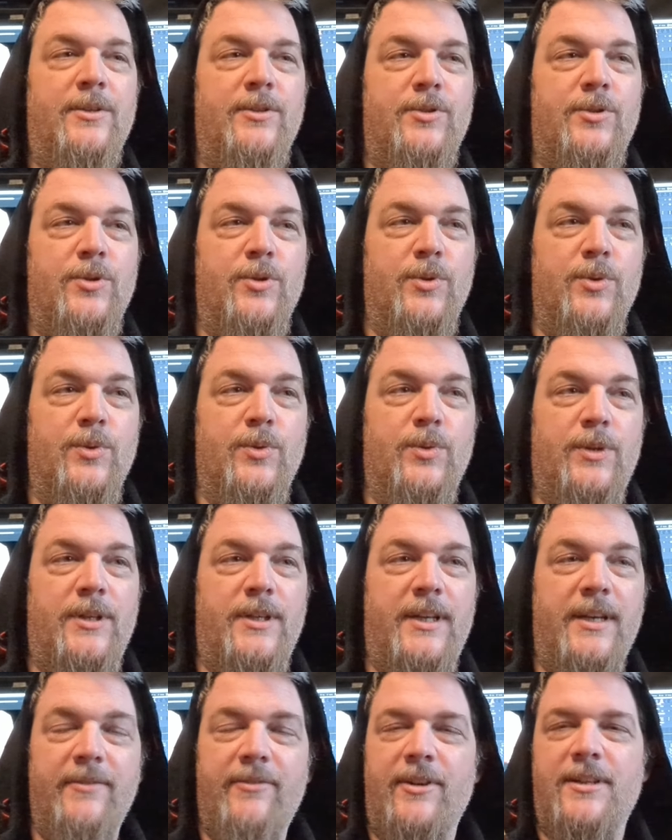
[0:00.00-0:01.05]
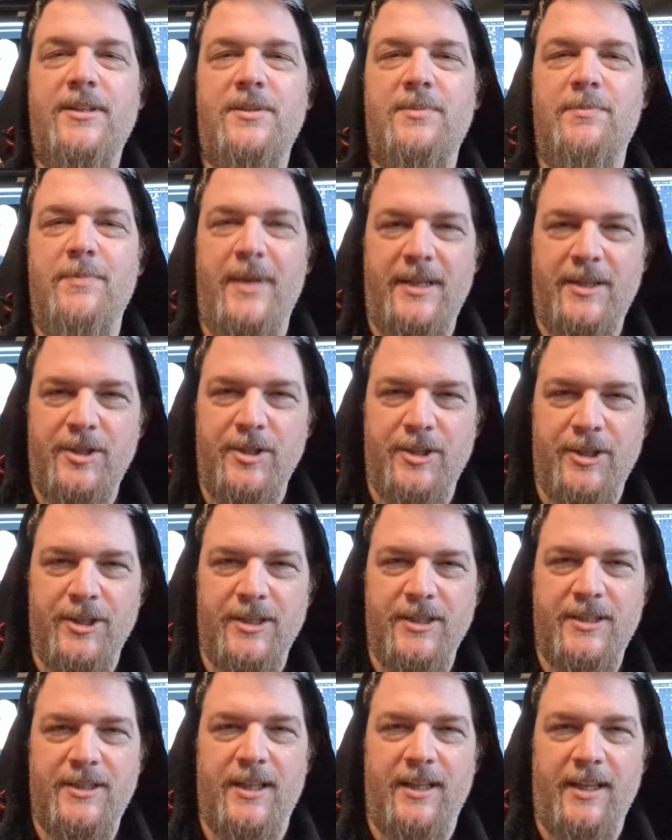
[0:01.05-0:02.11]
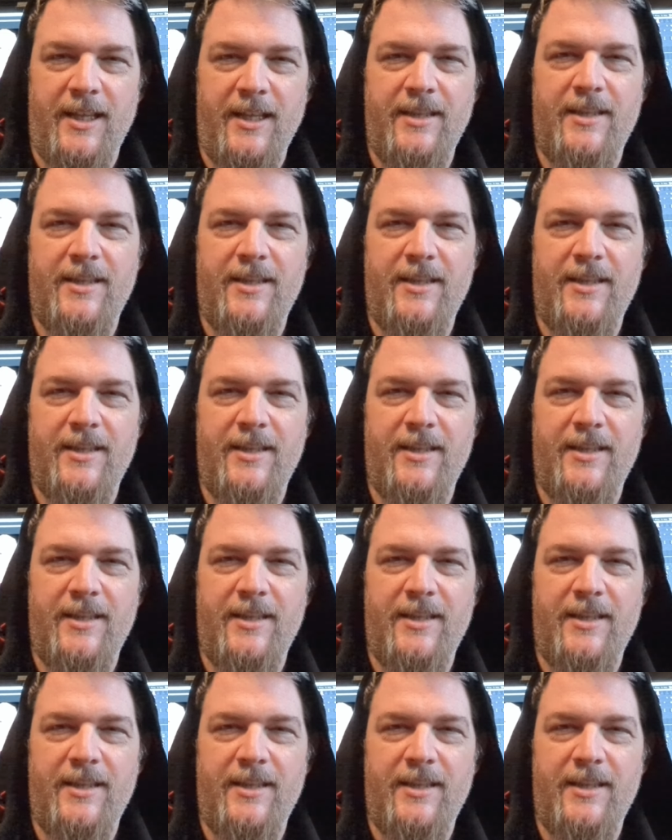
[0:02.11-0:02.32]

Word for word: to give us messages that they